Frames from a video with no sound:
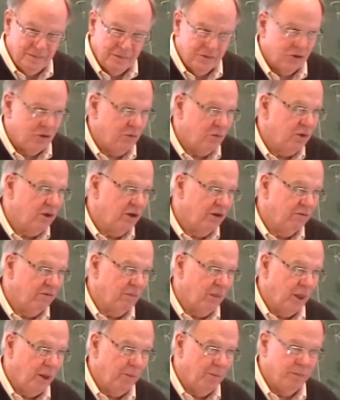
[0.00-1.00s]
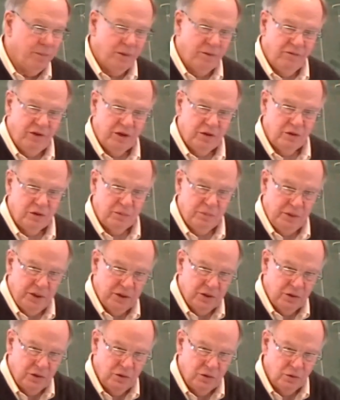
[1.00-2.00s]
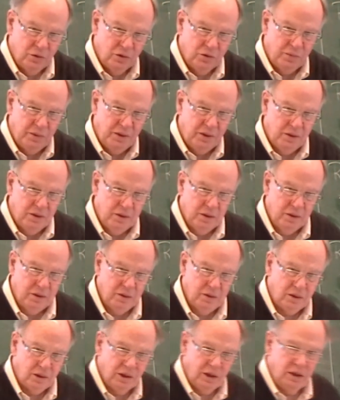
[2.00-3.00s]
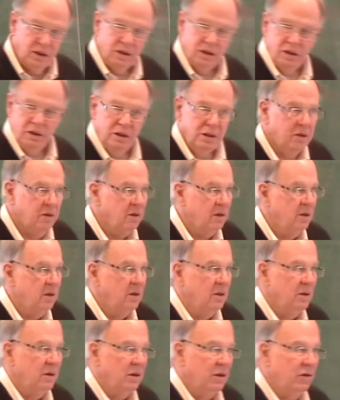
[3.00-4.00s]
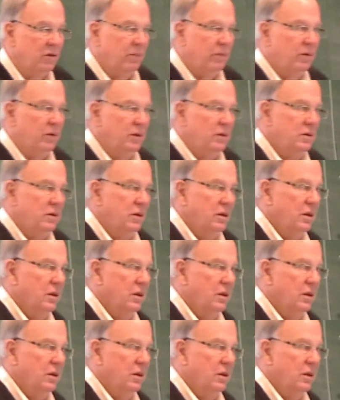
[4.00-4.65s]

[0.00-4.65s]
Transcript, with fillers: So we have vector space and dual space. Okay? Other points?